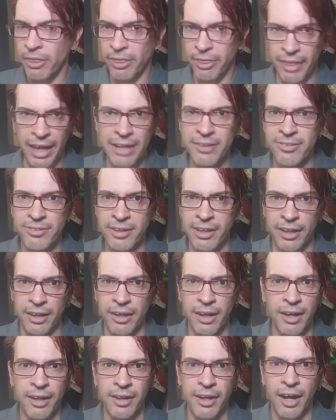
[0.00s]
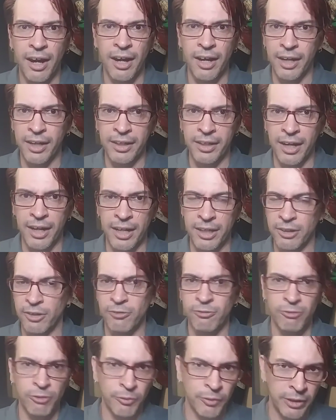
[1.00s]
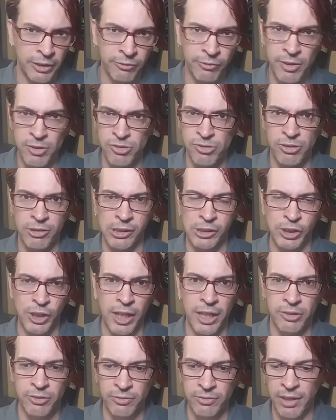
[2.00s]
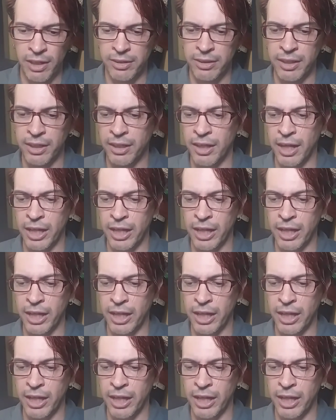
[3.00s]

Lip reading: That's it. I don't do any research, I do nothing.